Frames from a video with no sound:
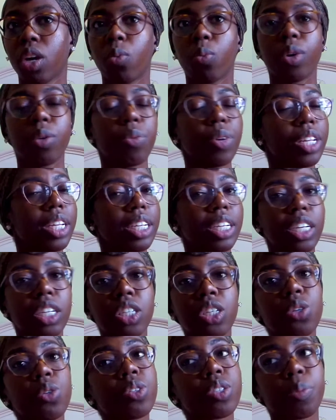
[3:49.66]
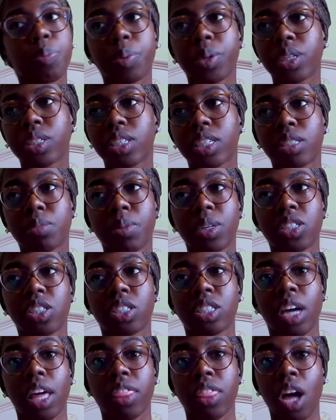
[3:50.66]
we really didn't use the books as much
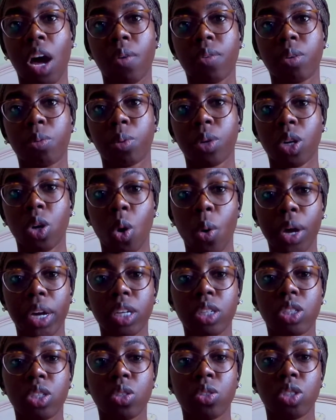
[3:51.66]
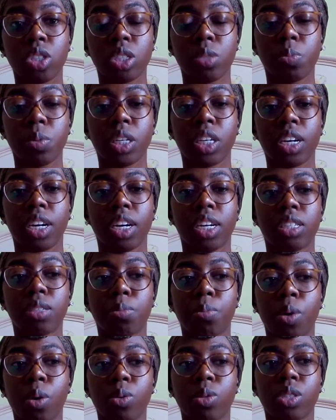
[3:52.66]
as I thought we were going to, just
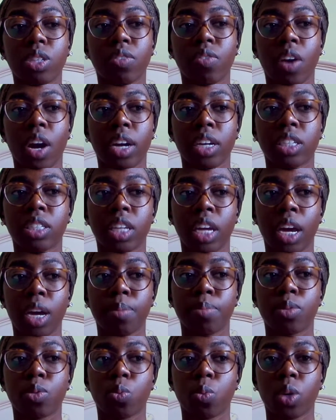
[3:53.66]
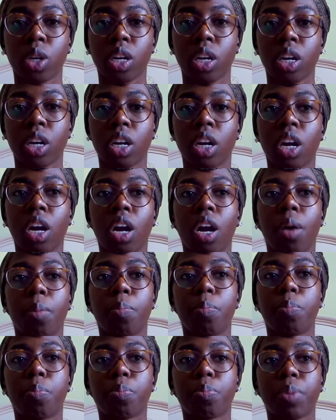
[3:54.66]
because most of our exams were
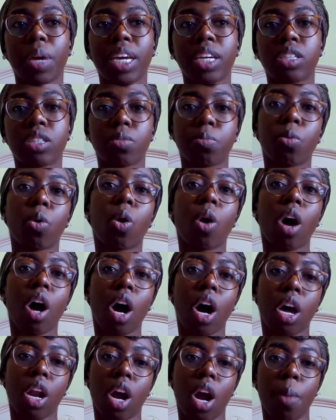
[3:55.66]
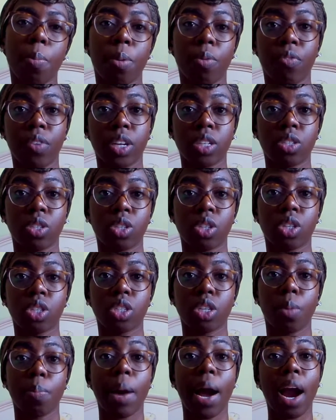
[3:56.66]
based more on our
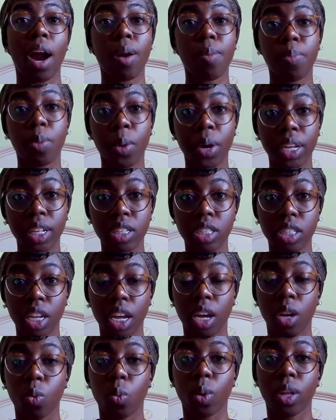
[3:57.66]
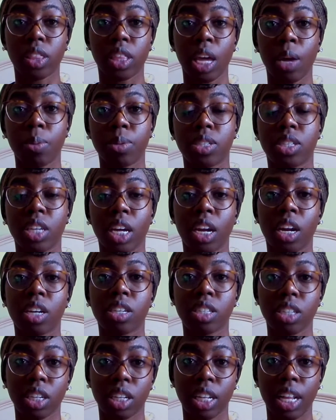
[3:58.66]
professors' PowerPoints and what they would say to
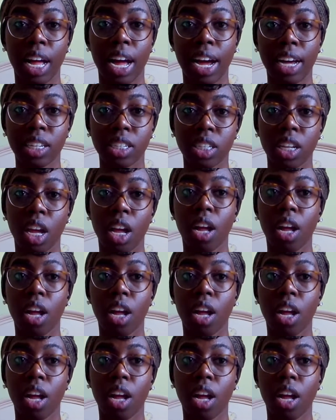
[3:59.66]
us in class.